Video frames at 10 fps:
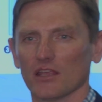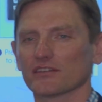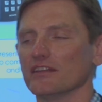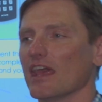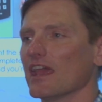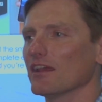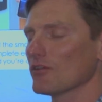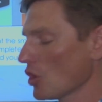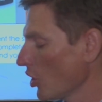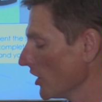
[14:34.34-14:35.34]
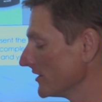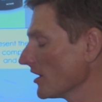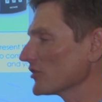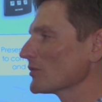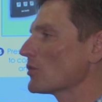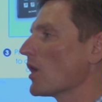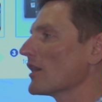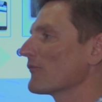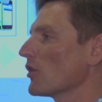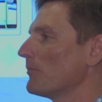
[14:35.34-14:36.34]
Today, it does
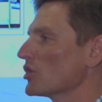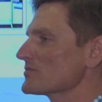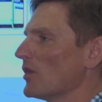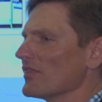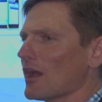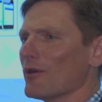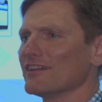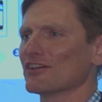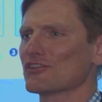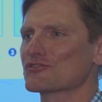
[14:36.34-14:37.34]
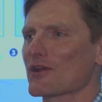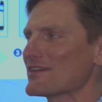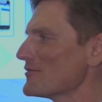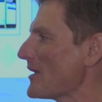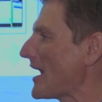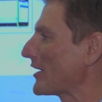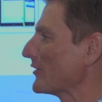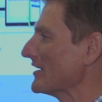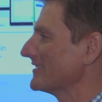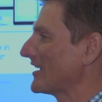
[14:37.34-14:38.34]
require for a push button. That way it doesn't drain the
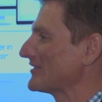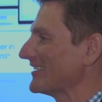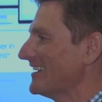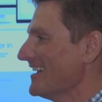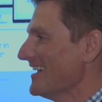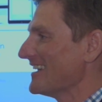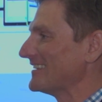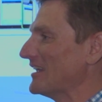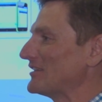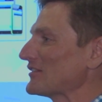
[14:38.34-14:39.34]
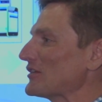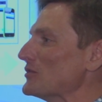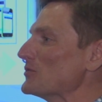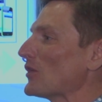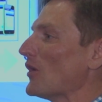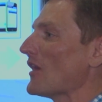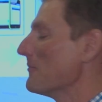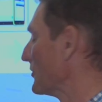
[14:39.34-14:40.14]
battery. It doesn't use all that